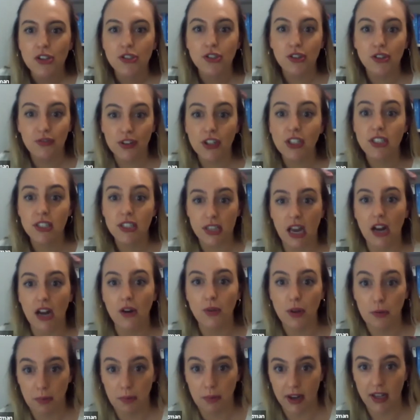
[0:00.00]
So first, it's how do
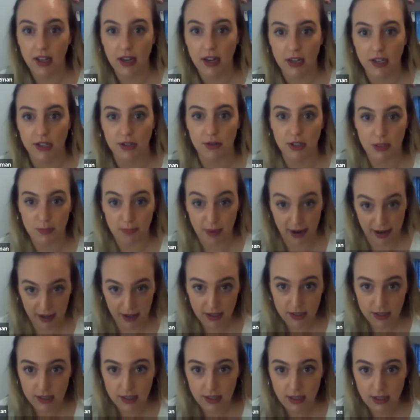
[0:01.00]
we break it into its
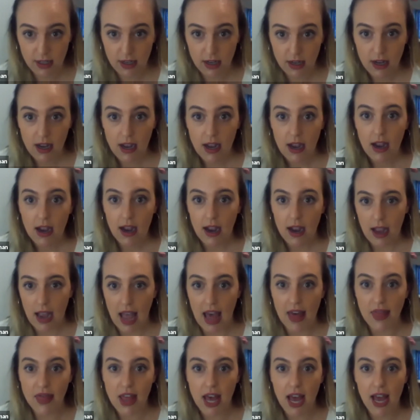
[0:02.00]
parts?
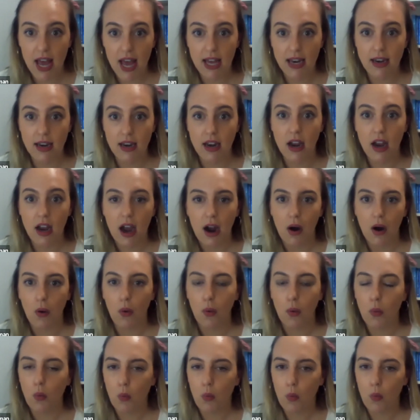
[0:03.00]
And then
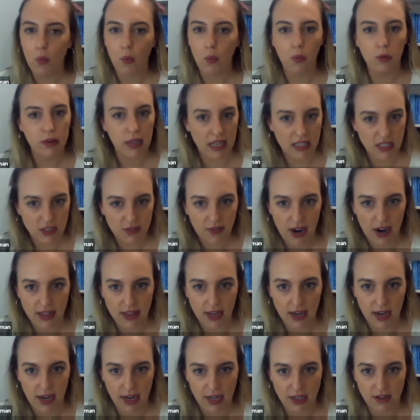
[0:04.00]
let's find
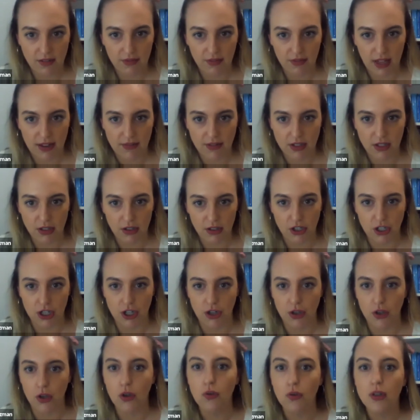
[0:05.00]
that end of life
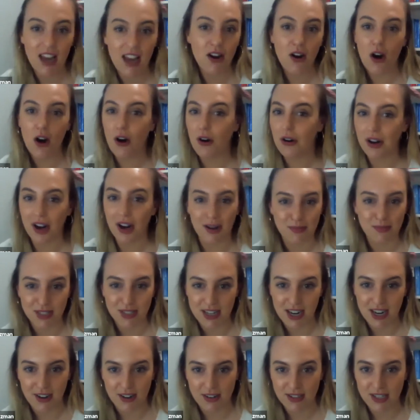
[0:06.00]
solution. It all comes
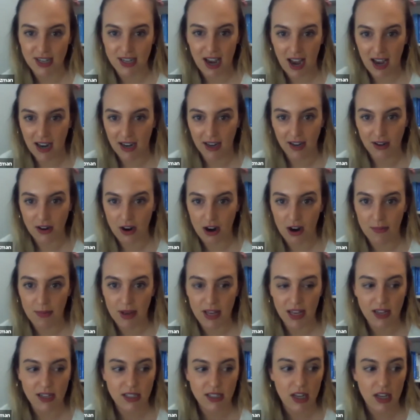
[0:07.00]
down to
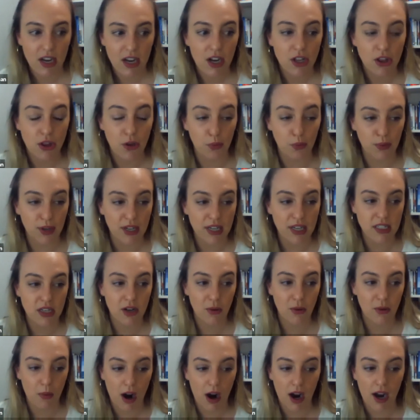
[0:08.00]
economics. The
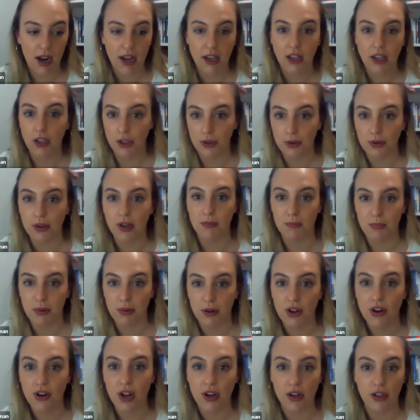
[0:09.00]
reason why you can
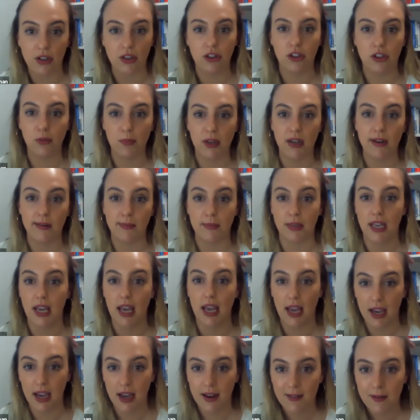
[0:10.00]
put an aluminum
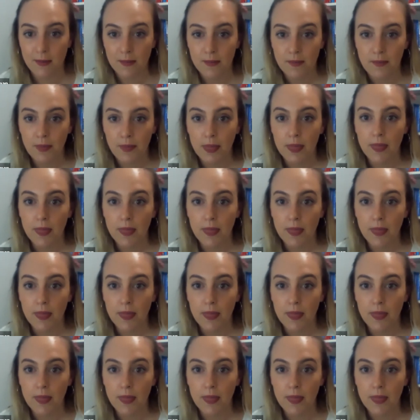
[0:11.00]
can